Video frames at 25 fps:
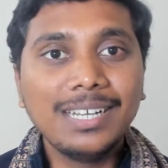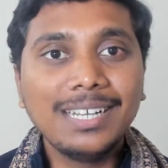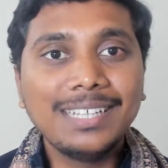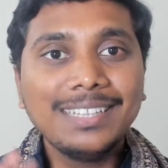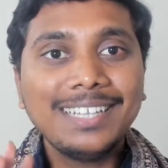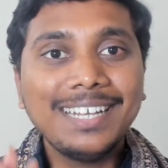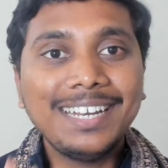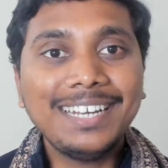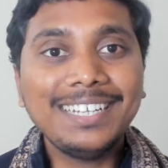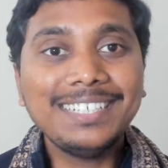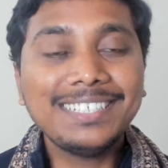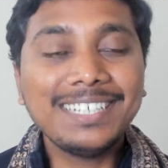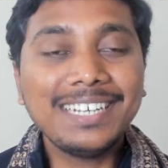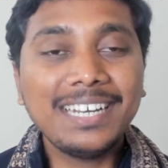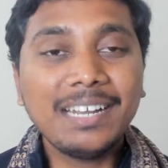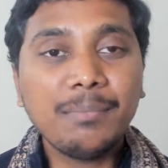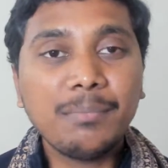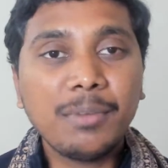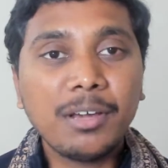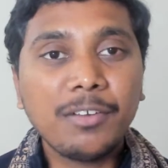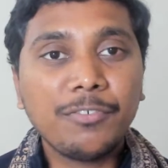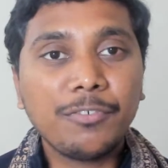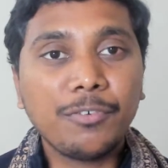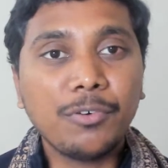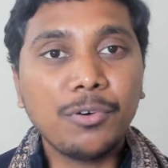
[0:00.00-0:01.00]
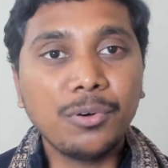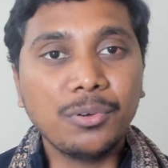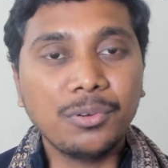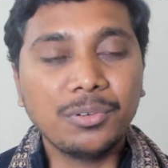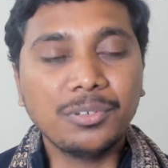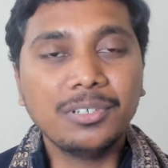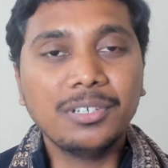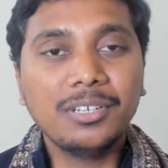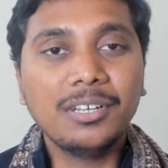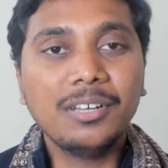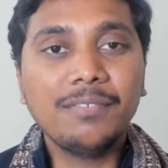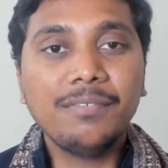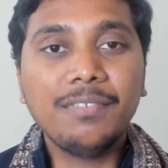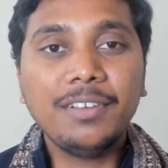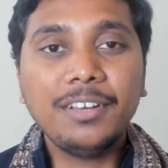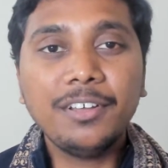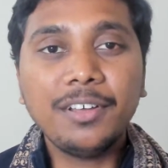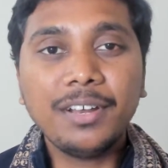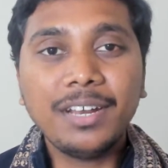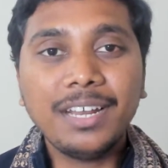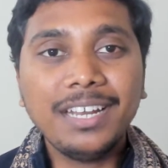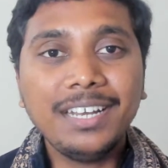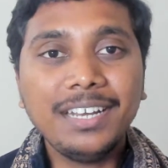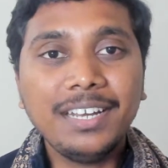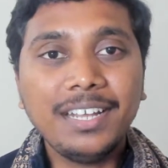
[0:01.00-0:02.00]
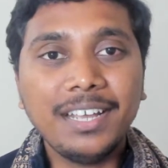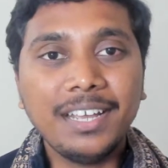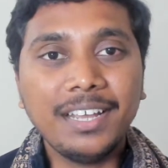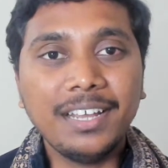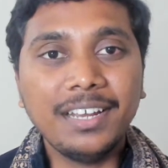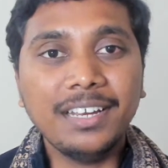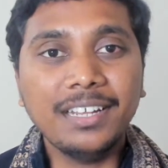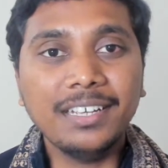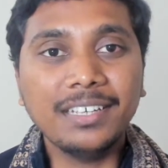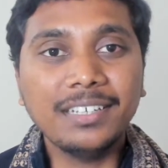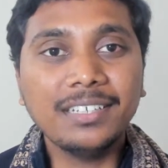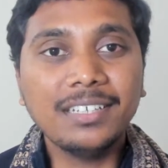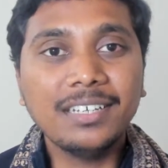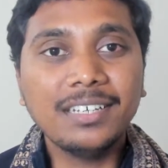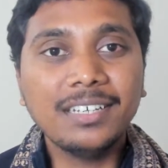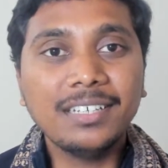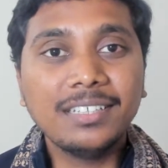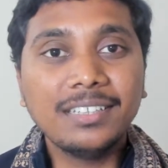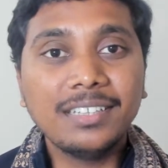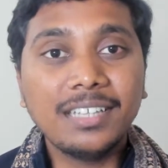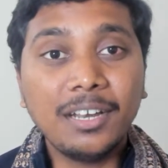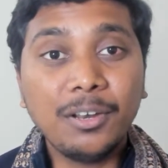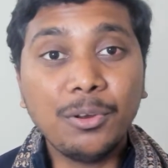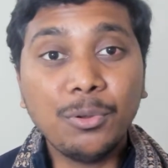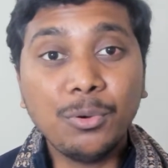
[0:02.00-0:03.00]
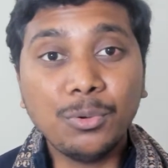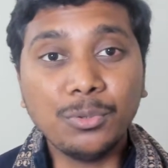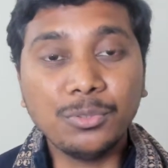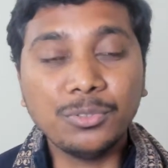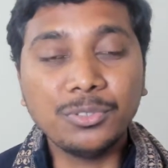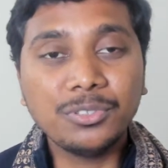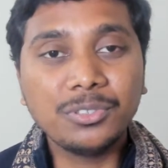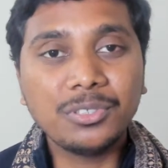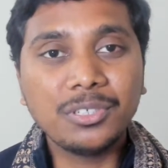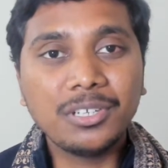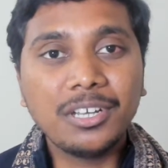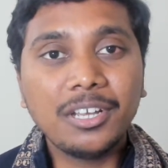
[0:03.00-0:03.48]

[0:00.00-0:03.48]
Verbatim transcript: The reason number 4, when you are inhaling, the nose